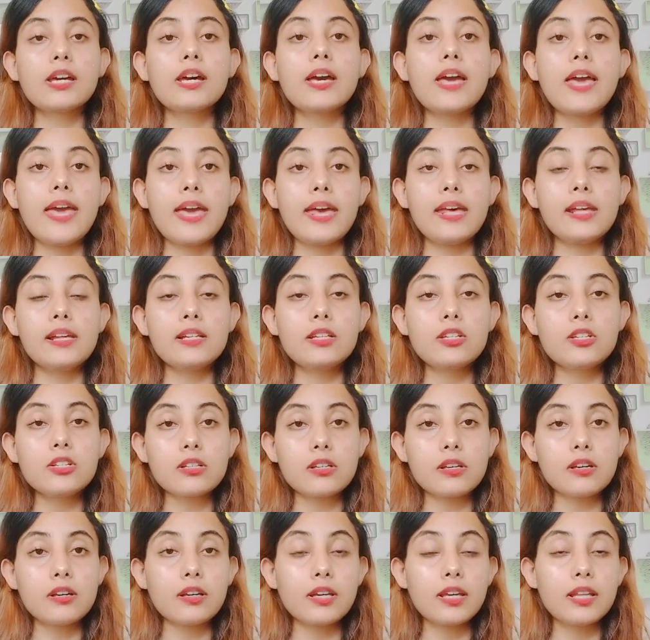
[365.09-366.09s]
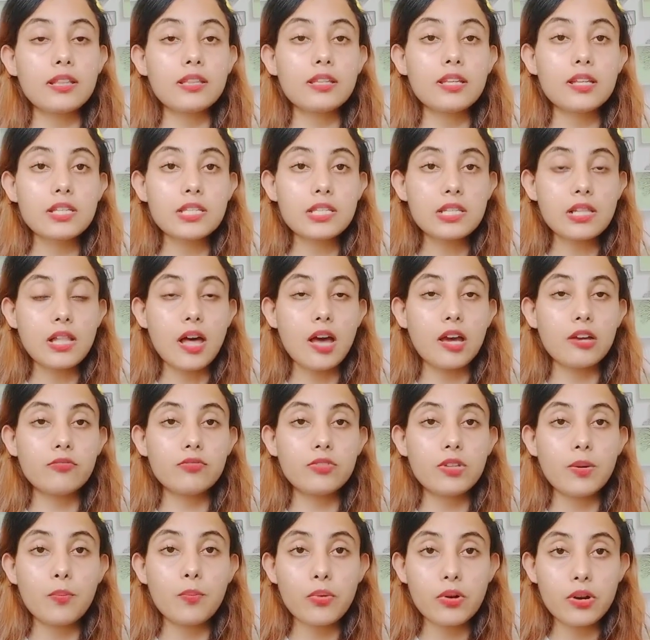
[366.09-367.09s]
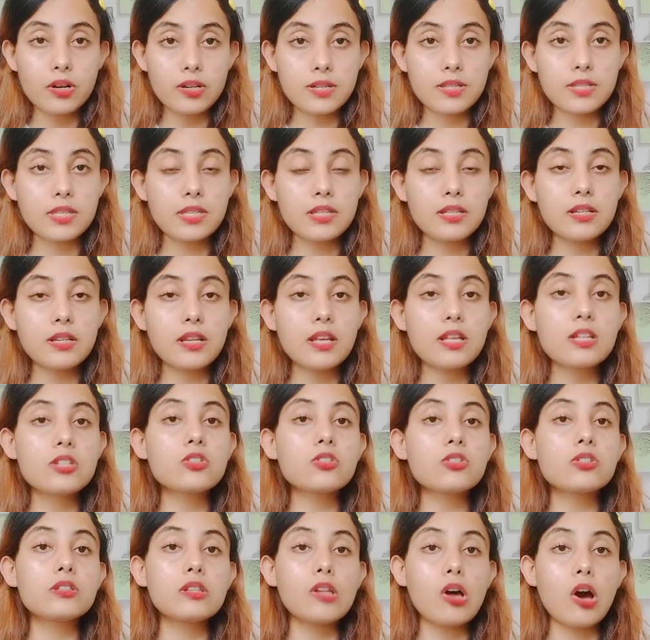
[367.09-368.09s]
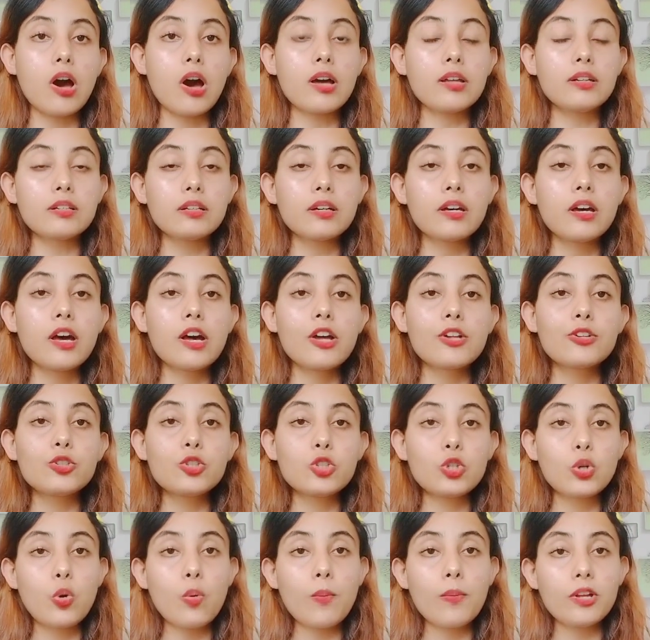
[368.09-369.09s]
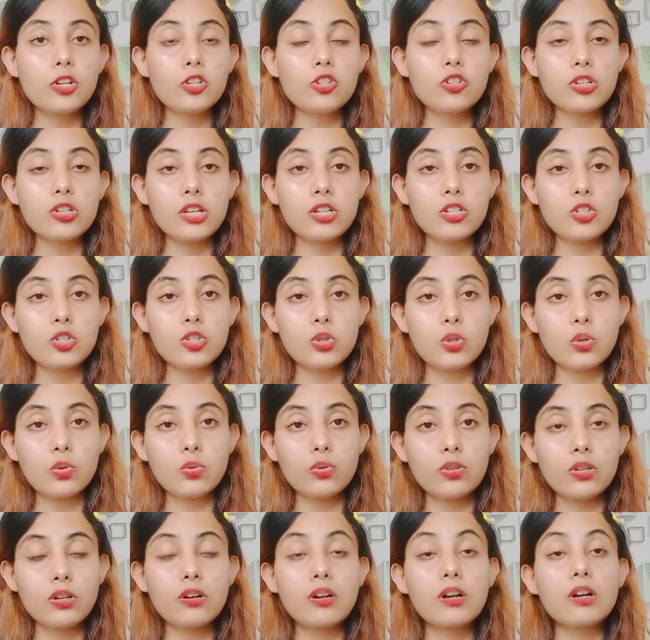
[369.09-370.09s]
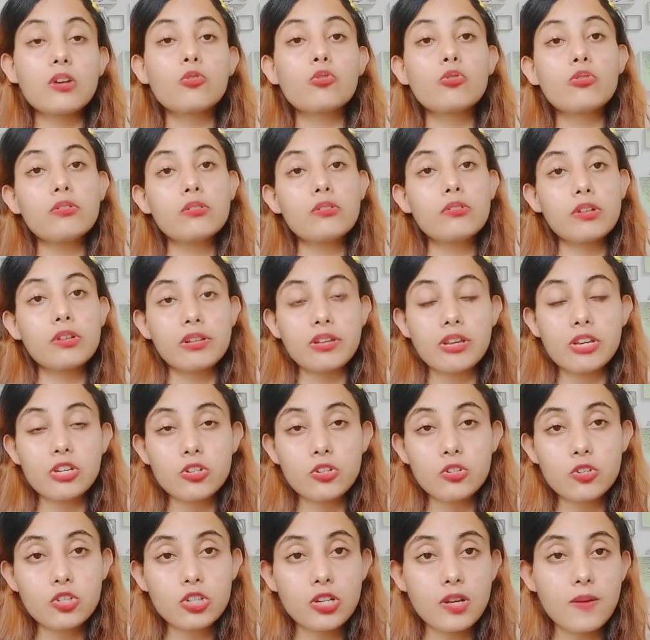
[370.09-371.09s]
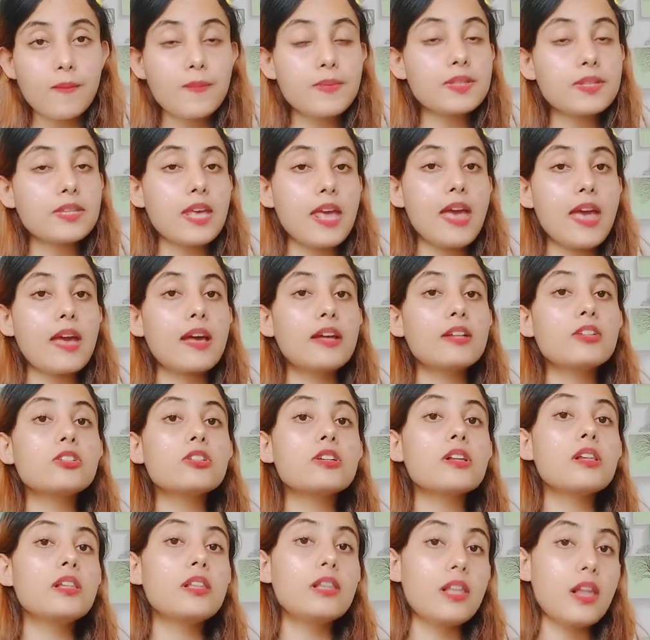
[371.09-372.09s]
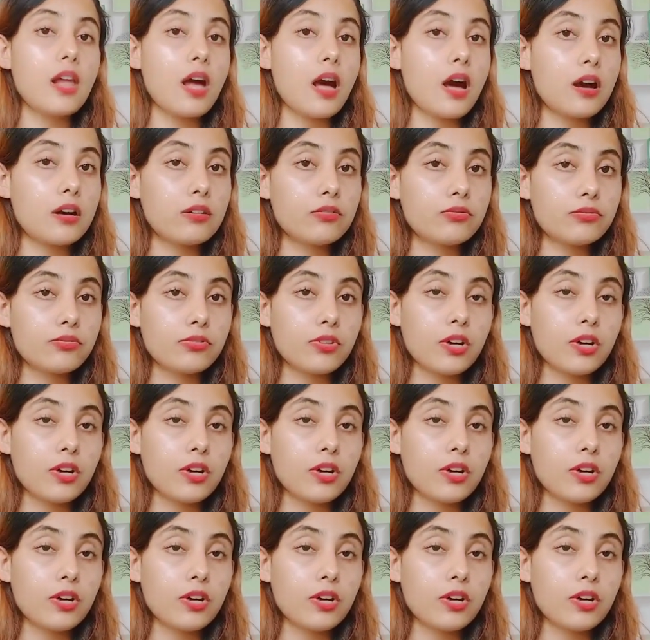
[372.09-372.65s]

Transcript: and in this life the person is not too much into the relationships and love.